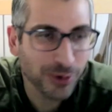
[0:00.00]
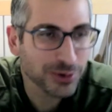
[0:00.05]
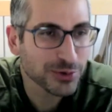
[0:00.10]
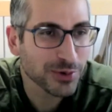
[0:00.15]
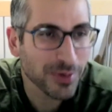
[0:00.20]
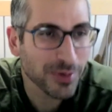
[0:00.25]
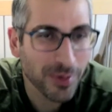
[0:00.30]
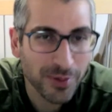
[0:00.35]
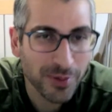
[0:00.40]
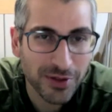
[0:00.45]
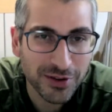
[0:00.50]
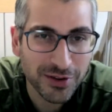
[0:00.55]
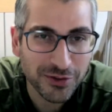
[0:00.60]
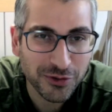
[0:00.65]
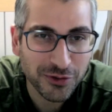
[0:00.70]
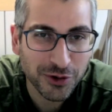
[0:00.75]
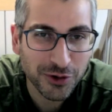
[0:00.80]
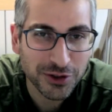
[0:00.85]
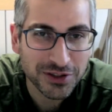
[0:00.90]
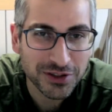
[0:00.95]
remember the
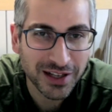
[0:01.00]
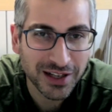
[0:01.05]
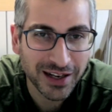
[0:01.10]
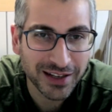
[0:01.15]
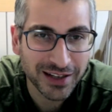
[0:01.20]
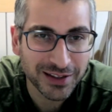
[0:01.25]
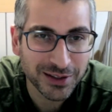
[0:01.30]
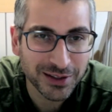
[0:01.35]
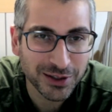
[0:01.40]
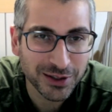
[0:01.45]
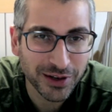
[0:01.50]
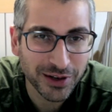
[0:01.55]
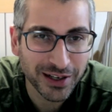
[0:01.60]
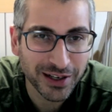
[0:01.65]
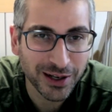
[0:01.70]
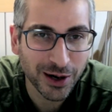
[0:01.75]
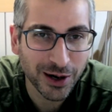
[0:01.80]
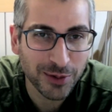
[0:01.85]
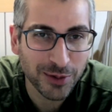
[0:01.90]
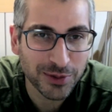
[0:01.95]
first slide in Craig
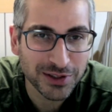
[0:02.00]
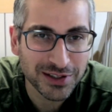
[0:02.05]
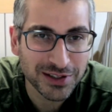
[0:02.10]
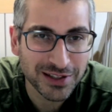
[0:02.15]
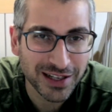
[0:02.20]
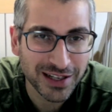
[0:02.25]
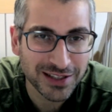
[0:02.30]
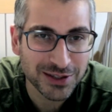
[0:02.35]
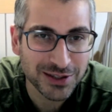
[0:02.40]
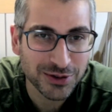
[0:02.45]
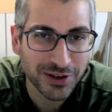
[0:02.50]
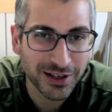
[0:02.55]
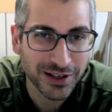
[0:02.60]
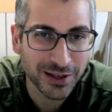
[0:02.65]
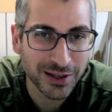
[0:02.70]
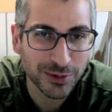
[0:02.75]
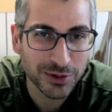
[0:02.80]
London's Less Training,